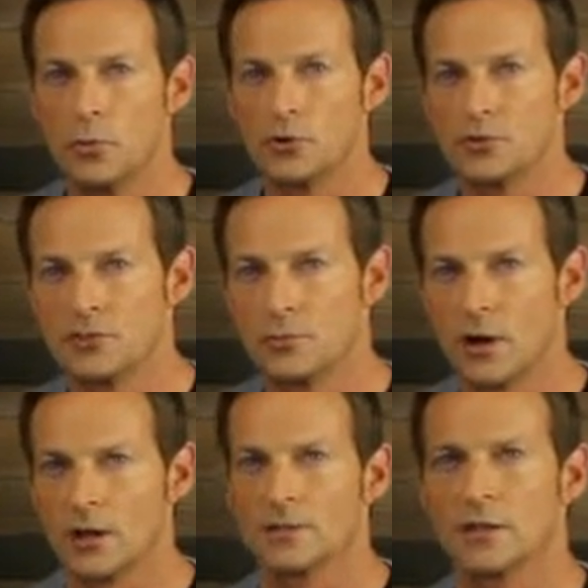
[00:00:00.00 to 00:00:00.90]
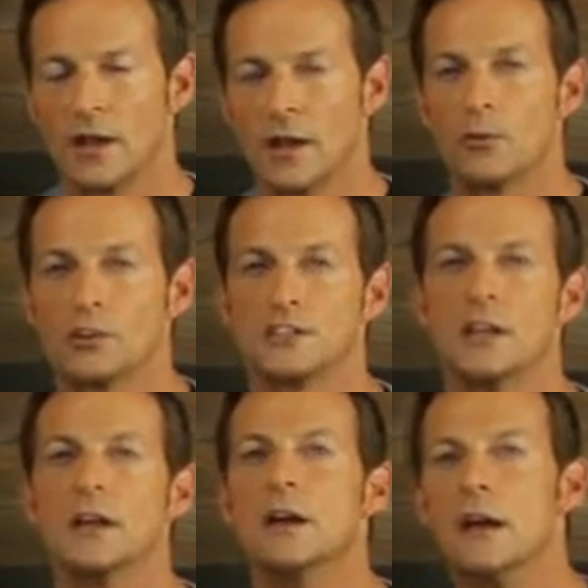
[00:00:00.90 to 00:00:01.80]
purchased the product, and I want to
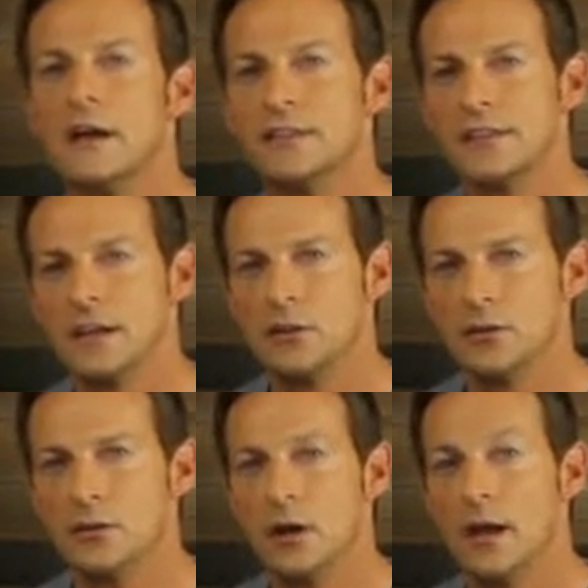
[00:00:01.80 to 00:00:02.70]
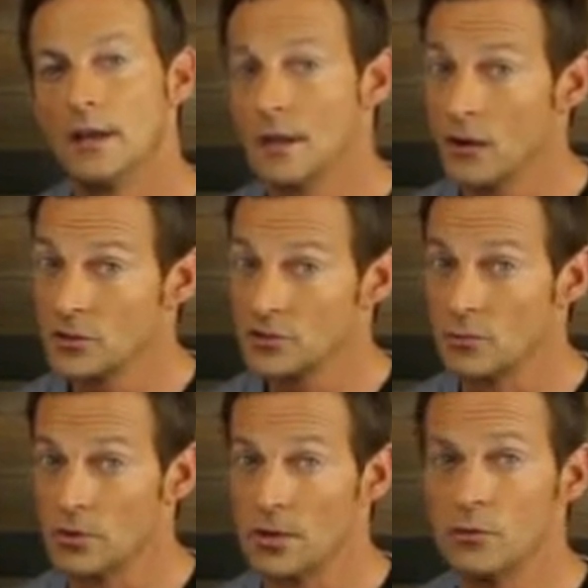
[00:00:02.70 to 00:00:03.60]
say thank you. And then I also
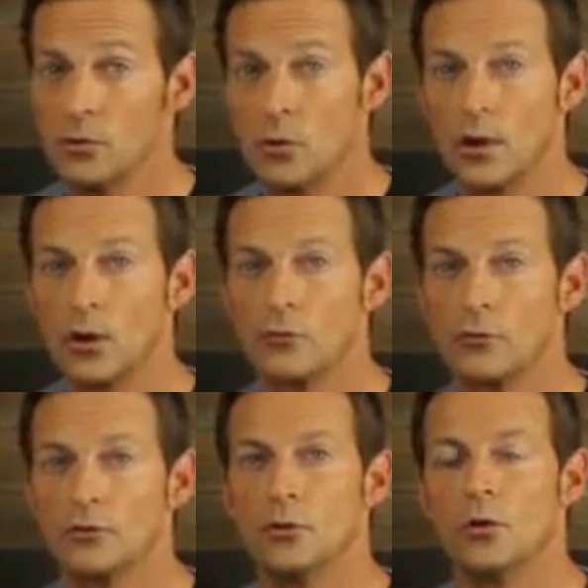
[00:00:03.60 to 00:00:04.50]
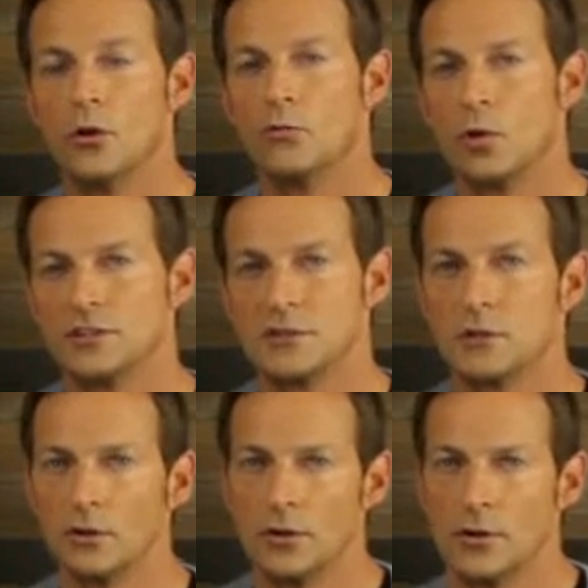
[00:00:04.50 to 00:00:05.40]
want to give you a quick overview of what's
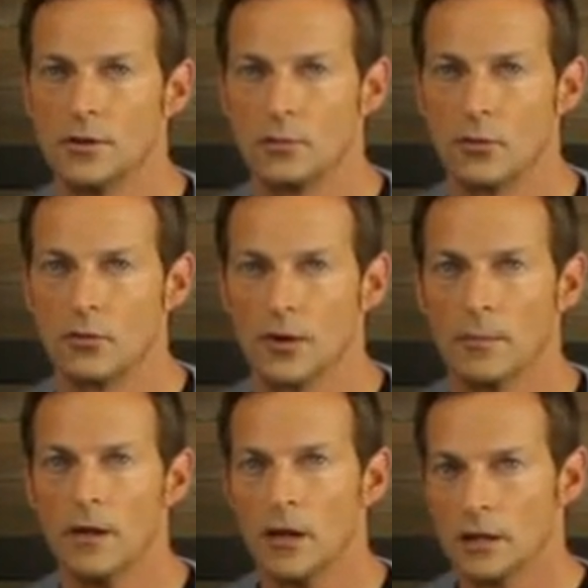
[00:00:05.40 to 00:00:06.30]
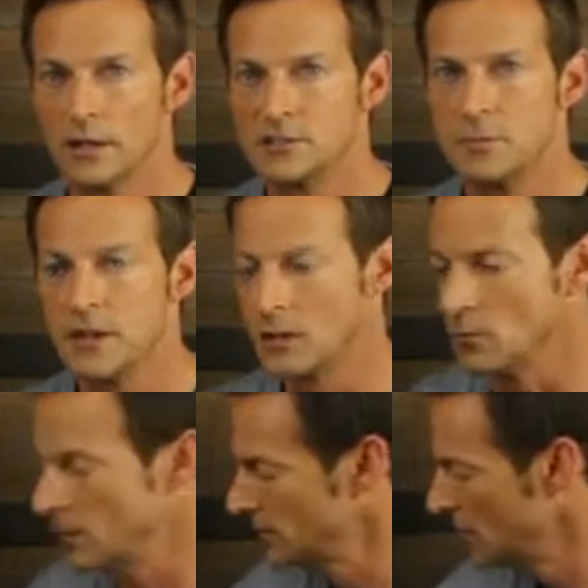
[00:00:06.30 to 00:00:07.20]
included in the program. Let's begin
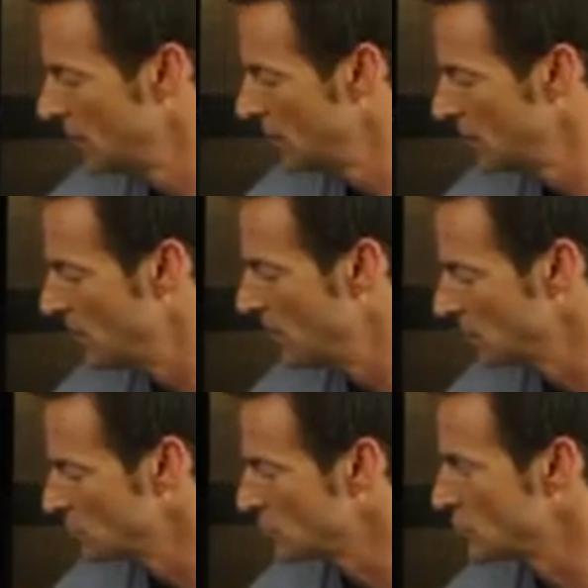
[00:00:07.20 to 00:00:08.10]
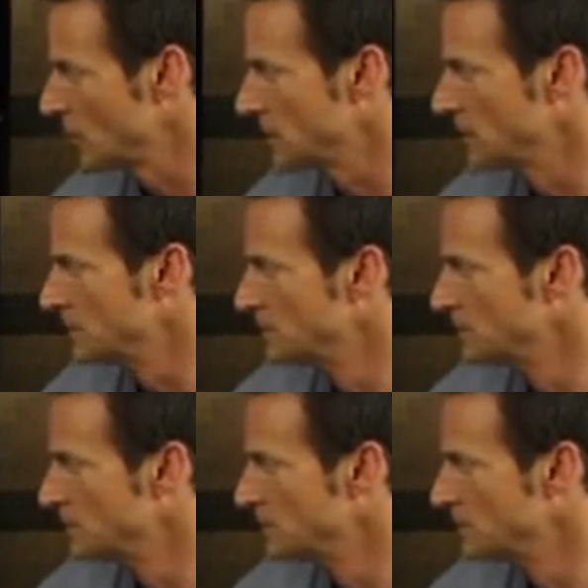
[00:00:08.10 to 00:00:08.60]
with the module training.